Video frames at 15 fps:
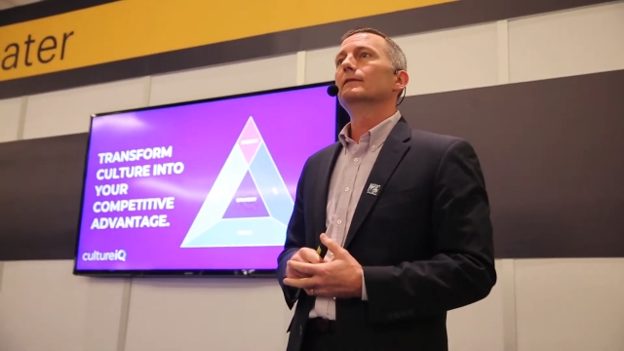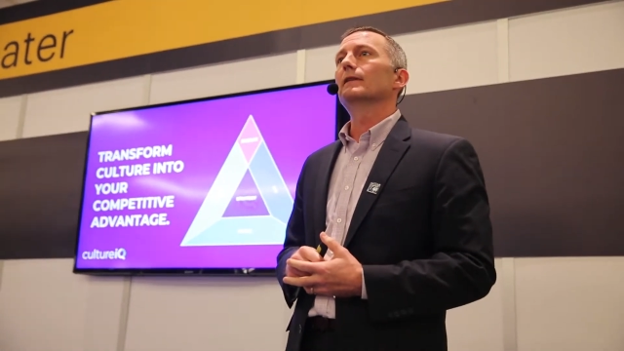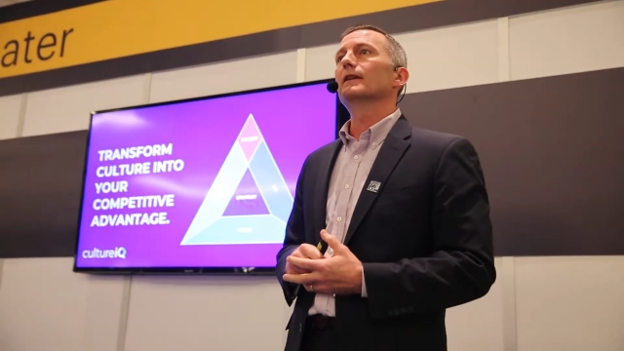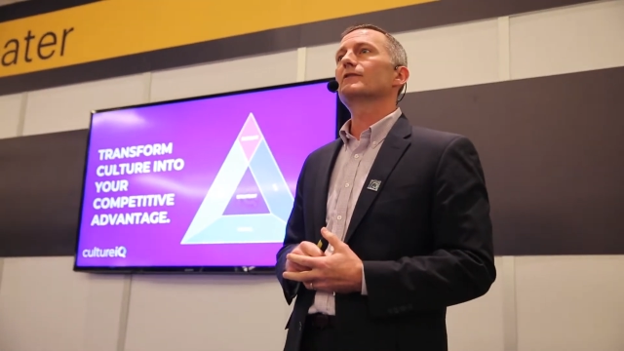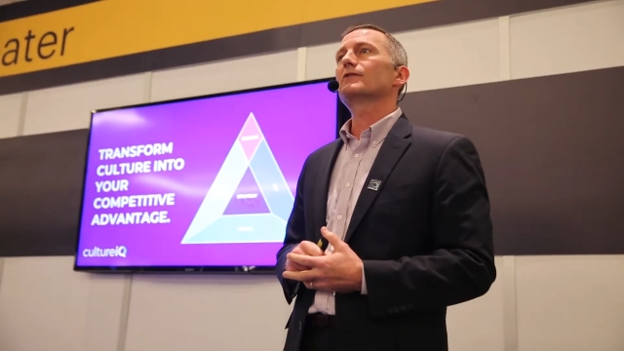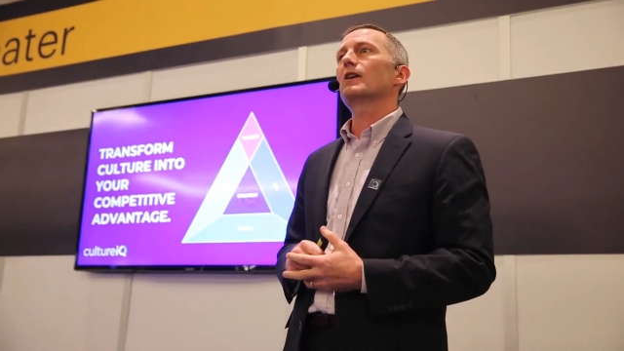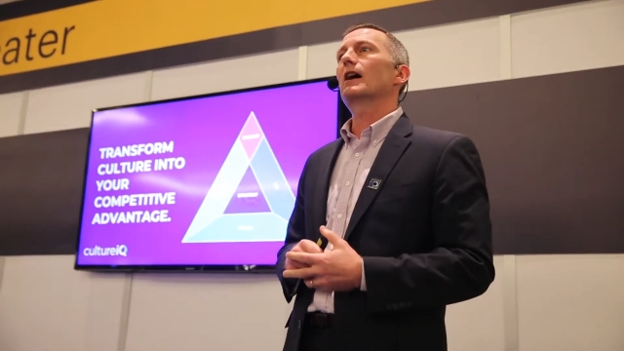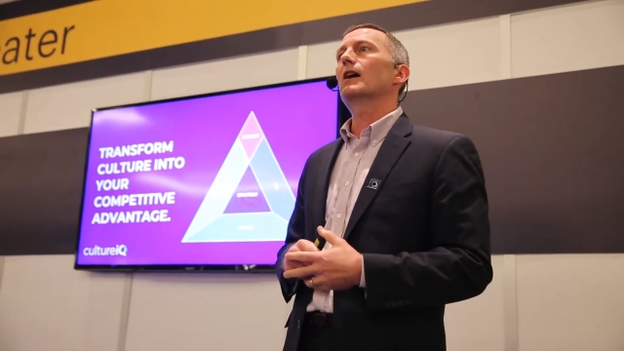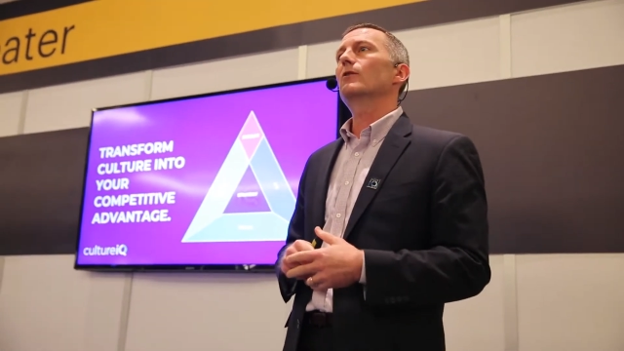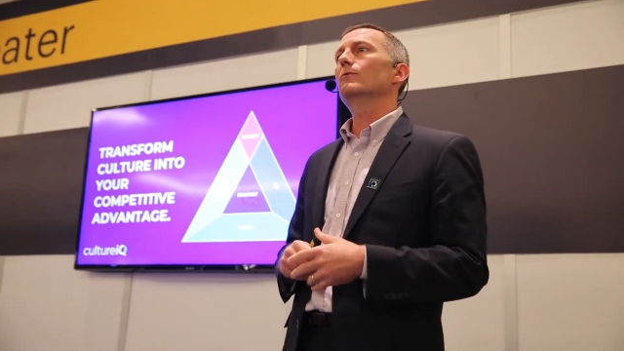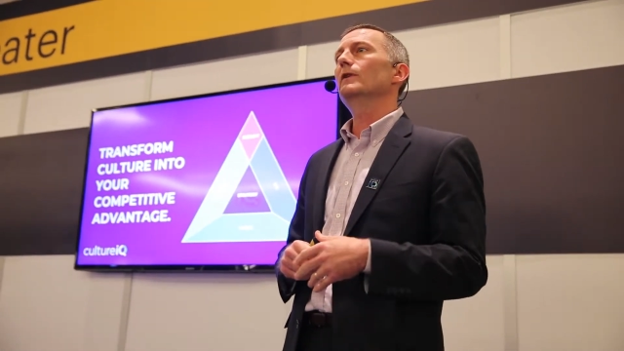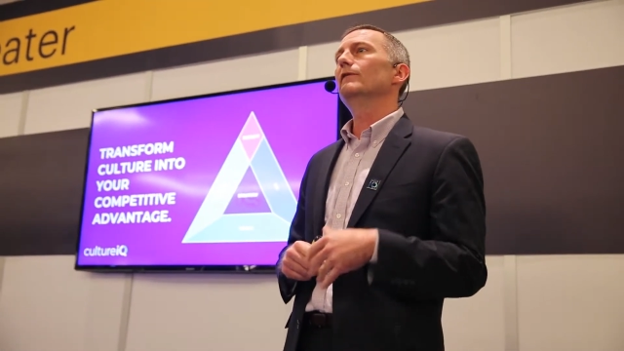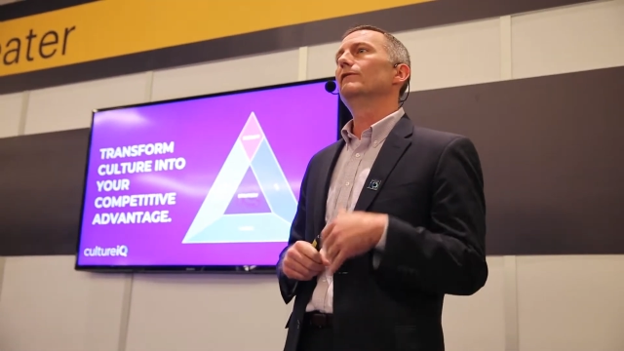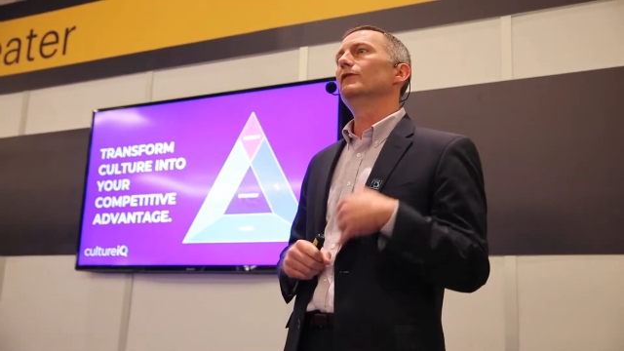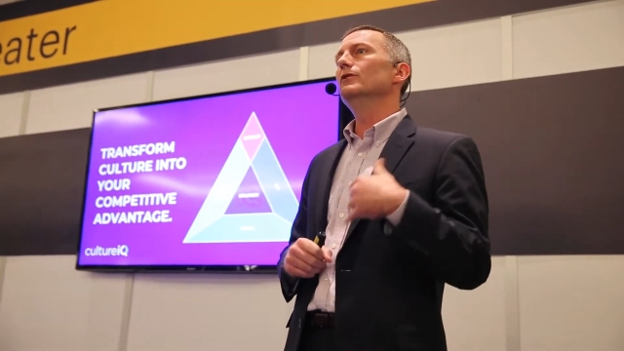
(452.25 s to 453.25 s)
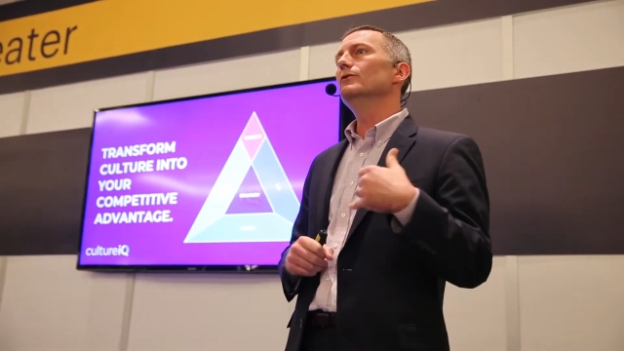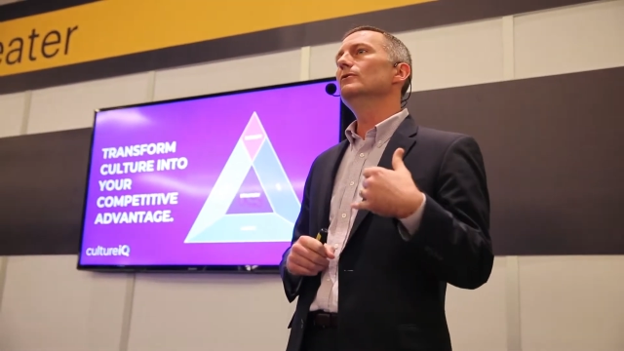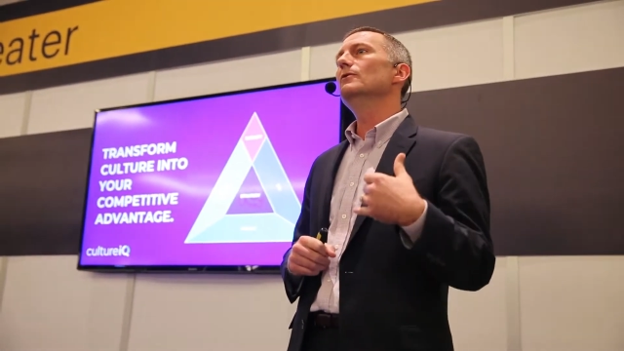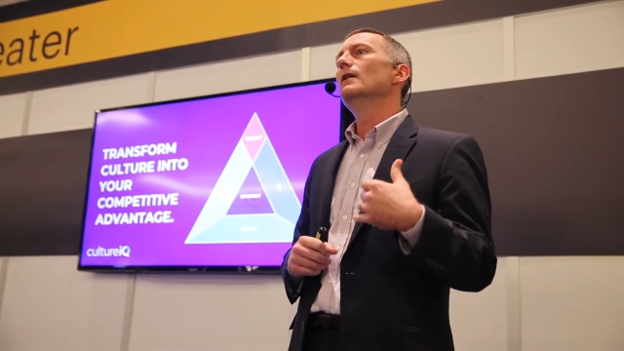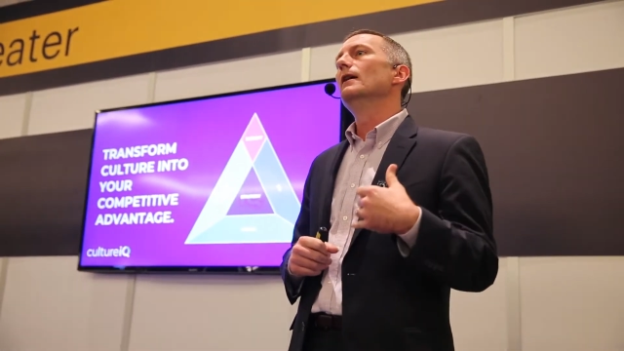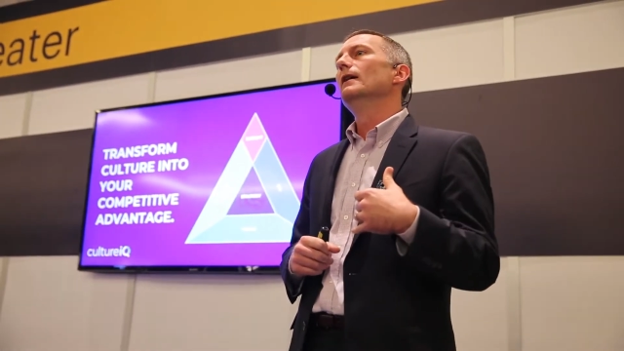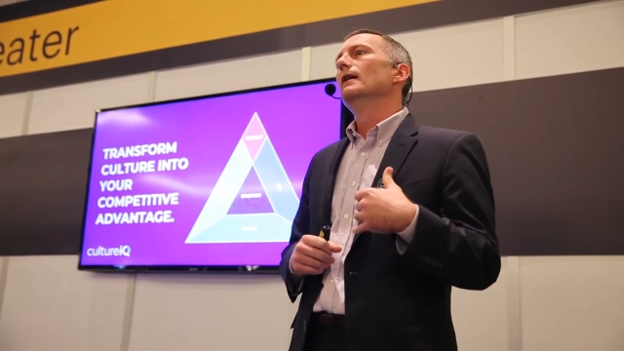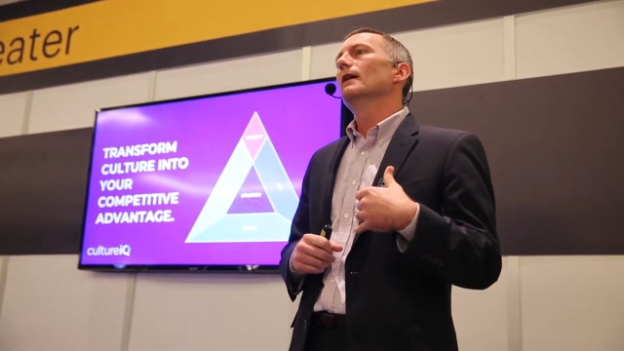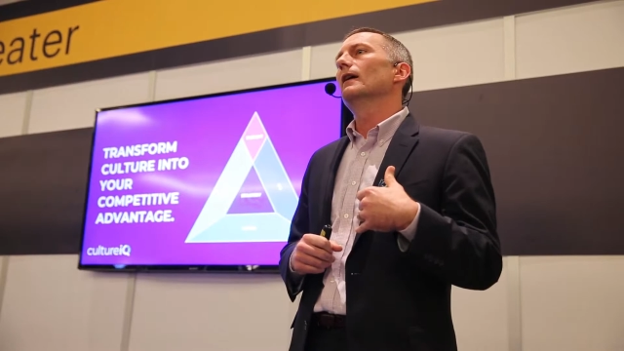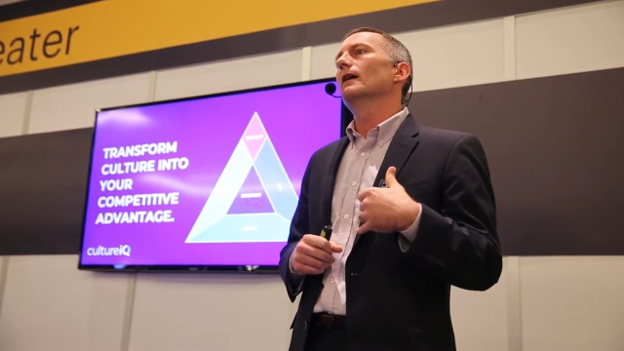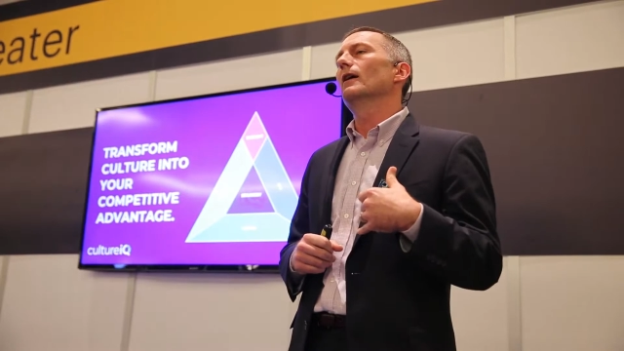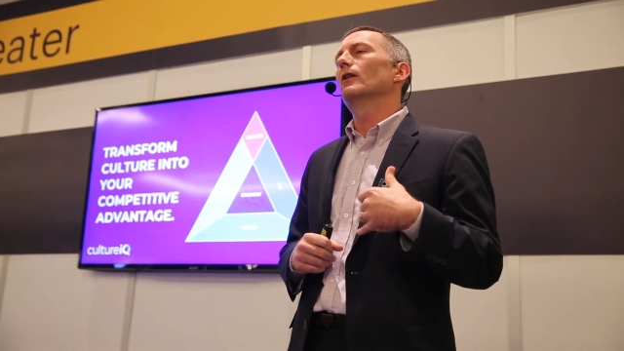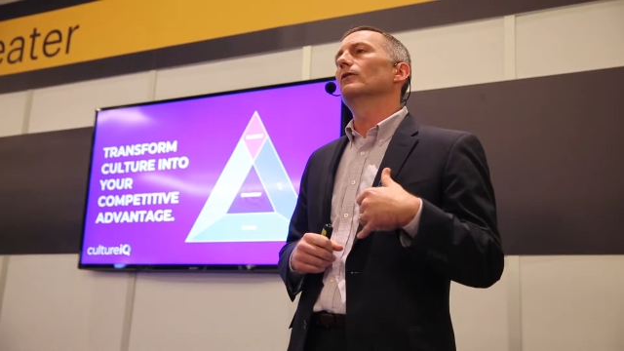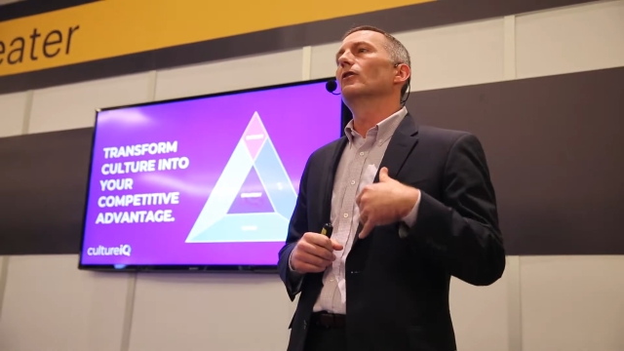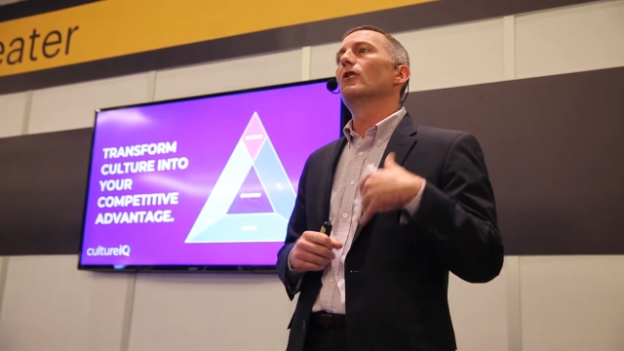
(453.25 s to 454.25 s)
Right? So how we view
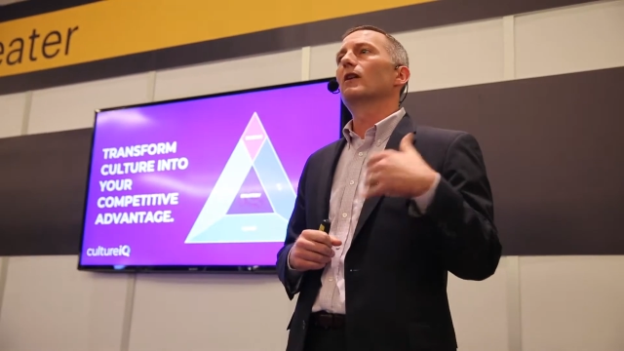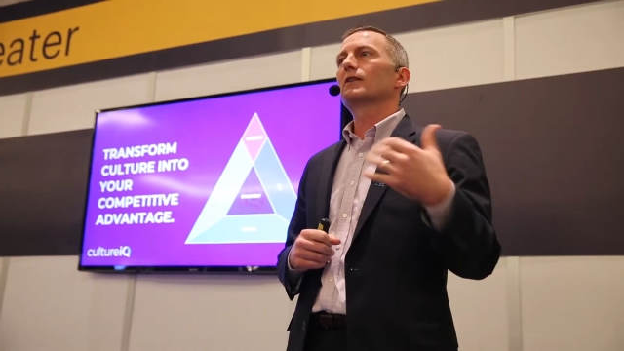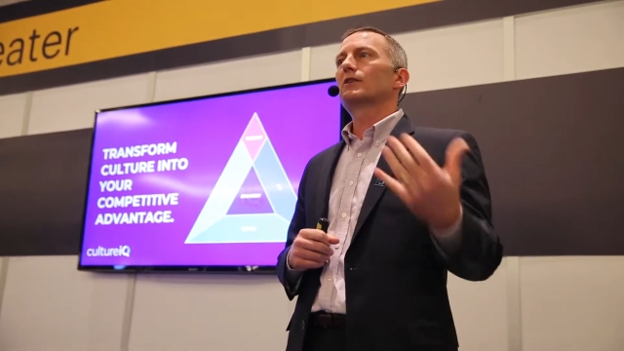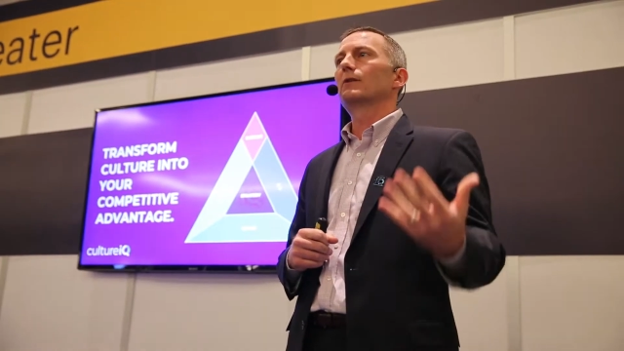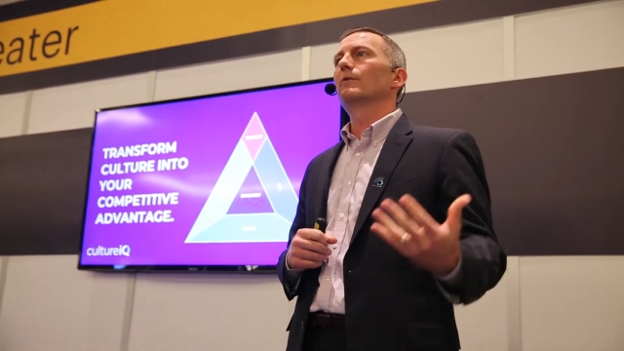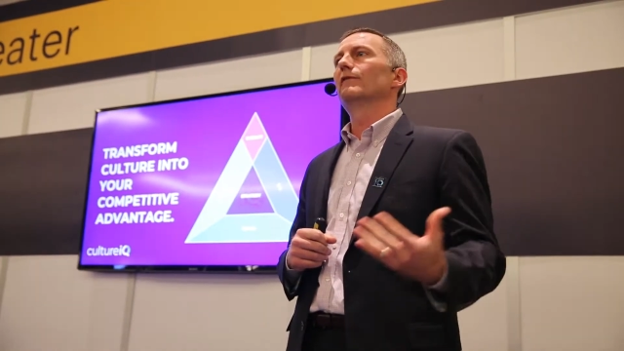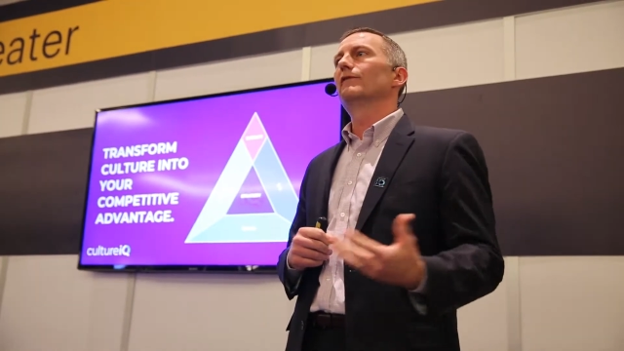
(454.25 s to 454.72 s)
a long-term